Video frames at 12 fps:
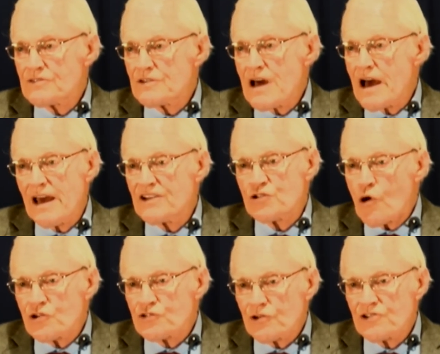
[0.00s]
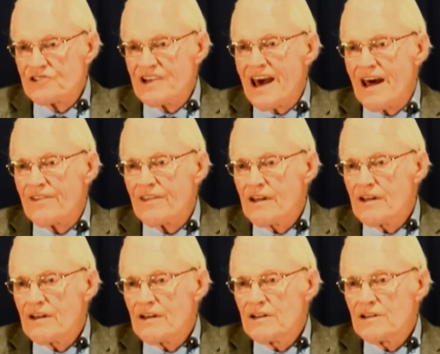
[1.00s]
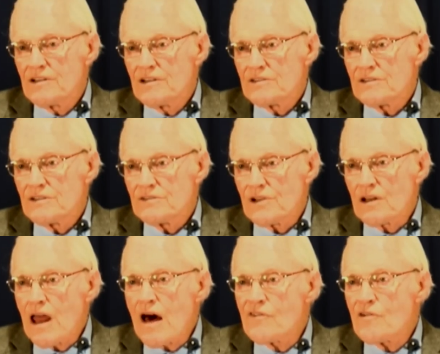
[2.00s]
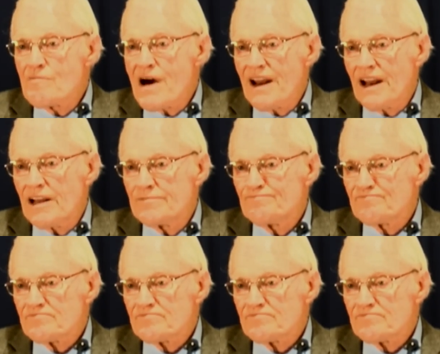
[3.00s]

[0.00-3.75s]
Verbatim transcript: die a torturous death. The love of money